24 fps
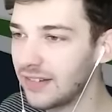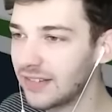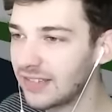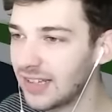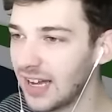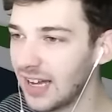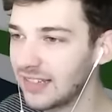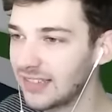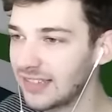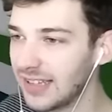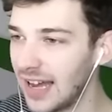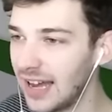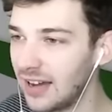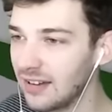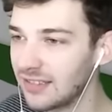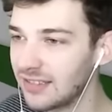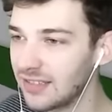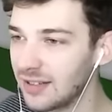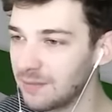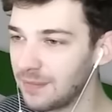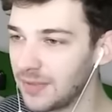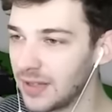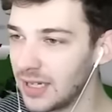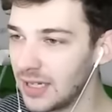this guy's
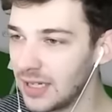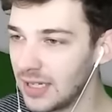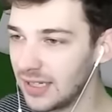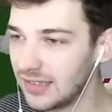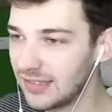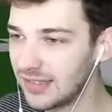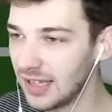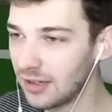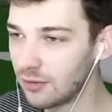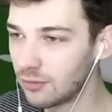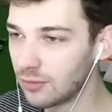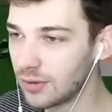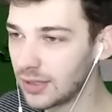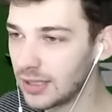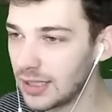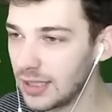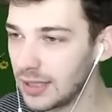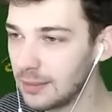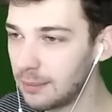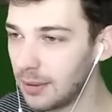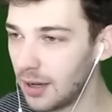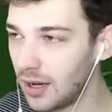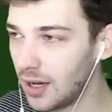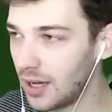house. He said,
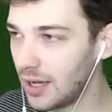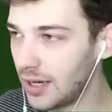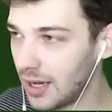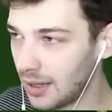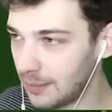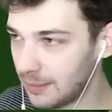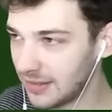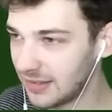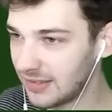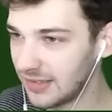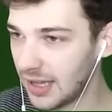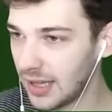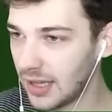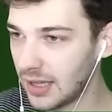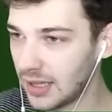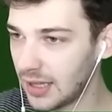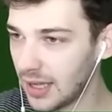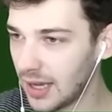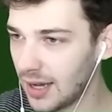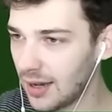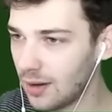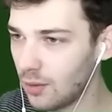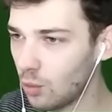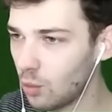really, bud? I'm gonna say,
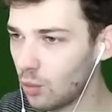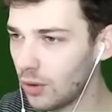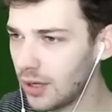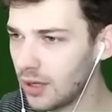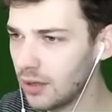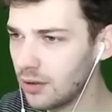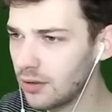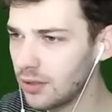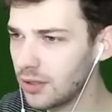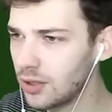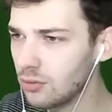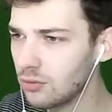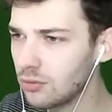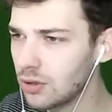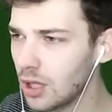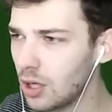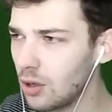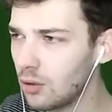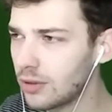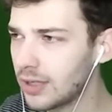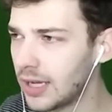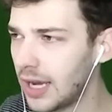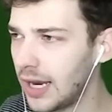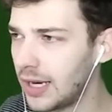yeah, where are you
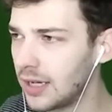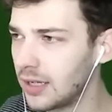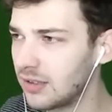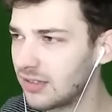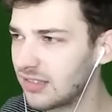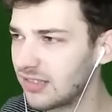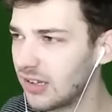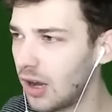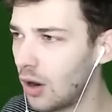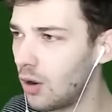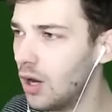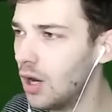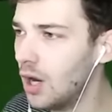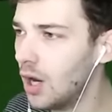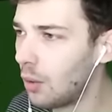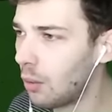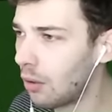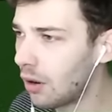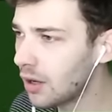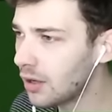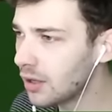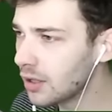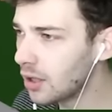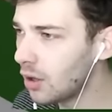located? So
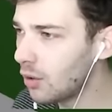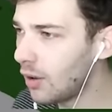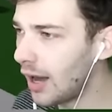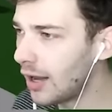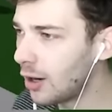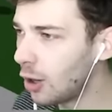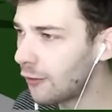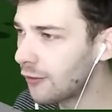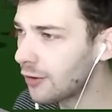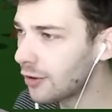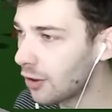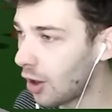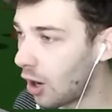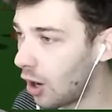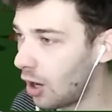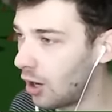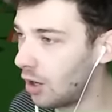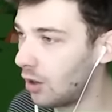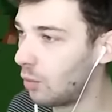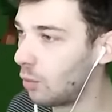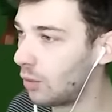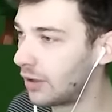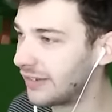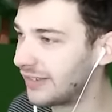we're gonna go head over to the,
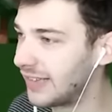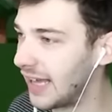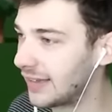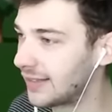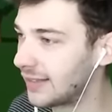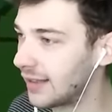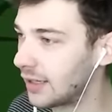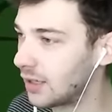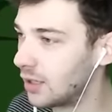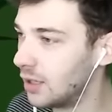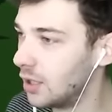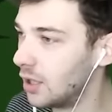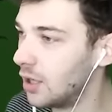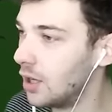what is that thing?